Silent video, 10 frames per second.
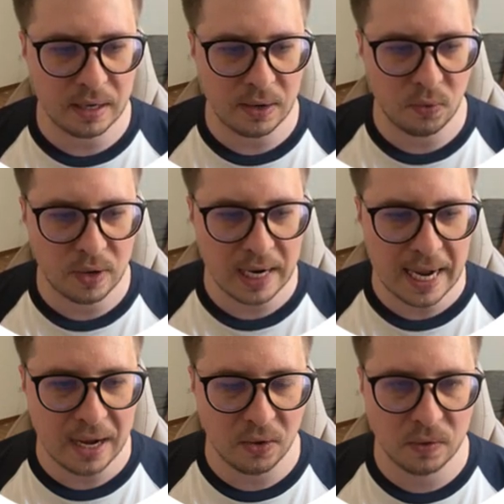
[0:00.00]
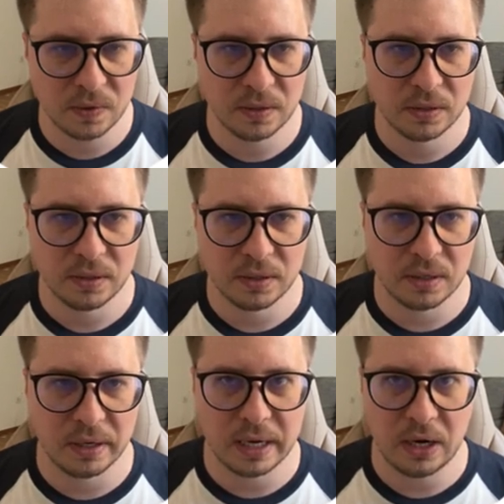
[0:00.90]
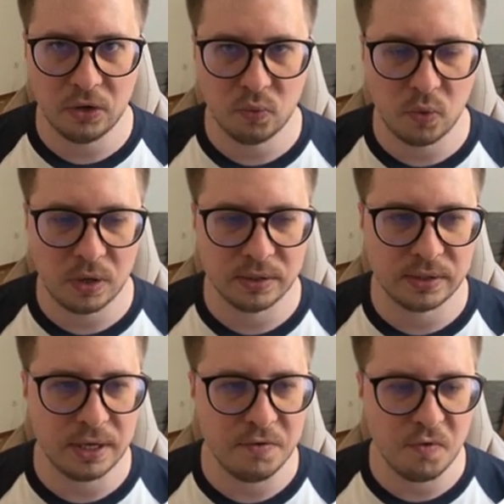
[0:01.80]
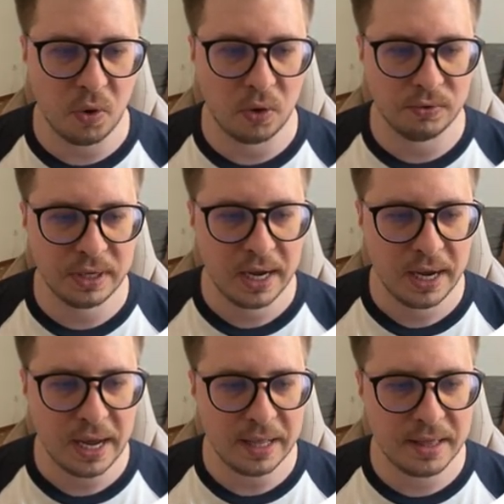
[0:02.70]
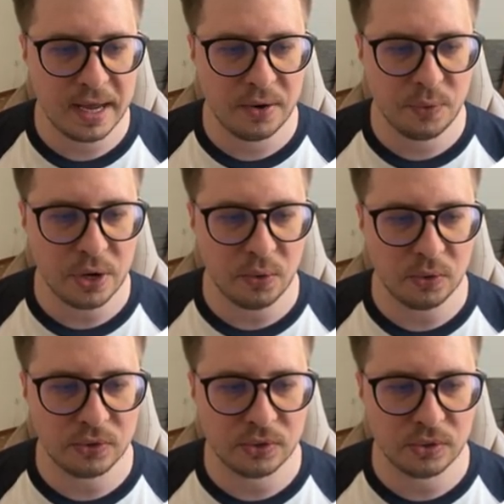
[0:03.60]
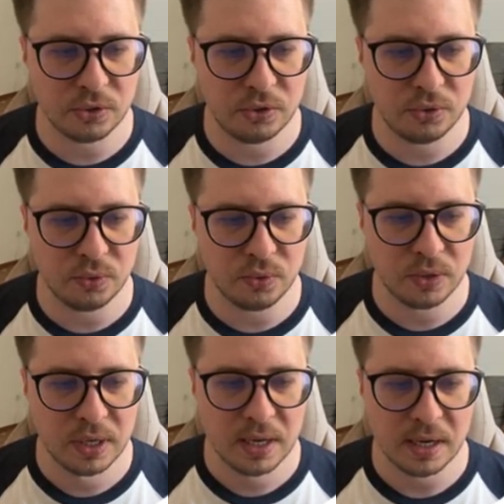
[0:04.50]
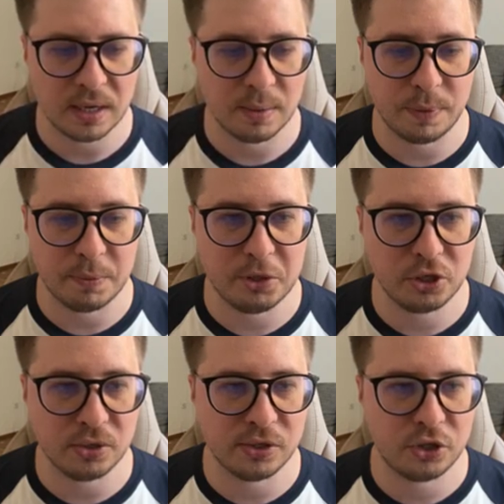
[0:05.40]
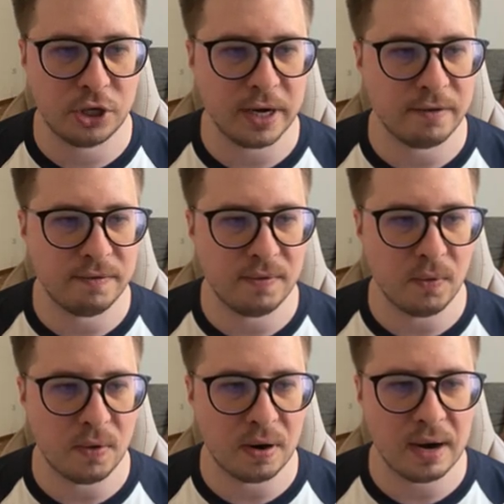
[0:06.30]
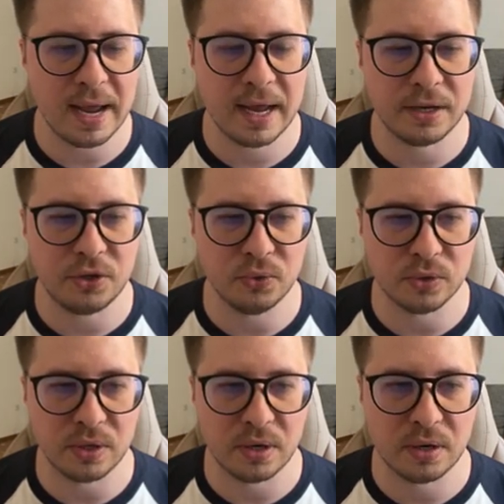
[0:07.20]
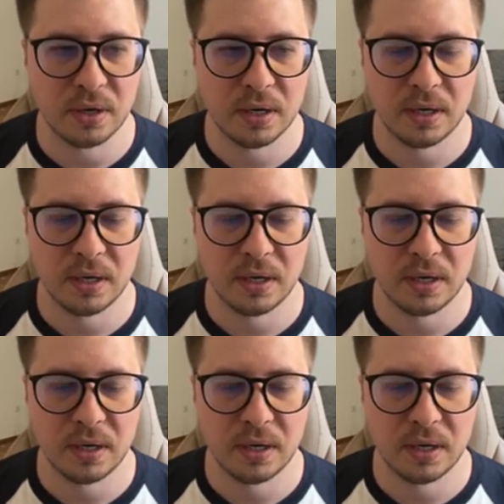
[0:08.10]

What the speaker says: our auth guard was involved, and then we also do permissions check for add user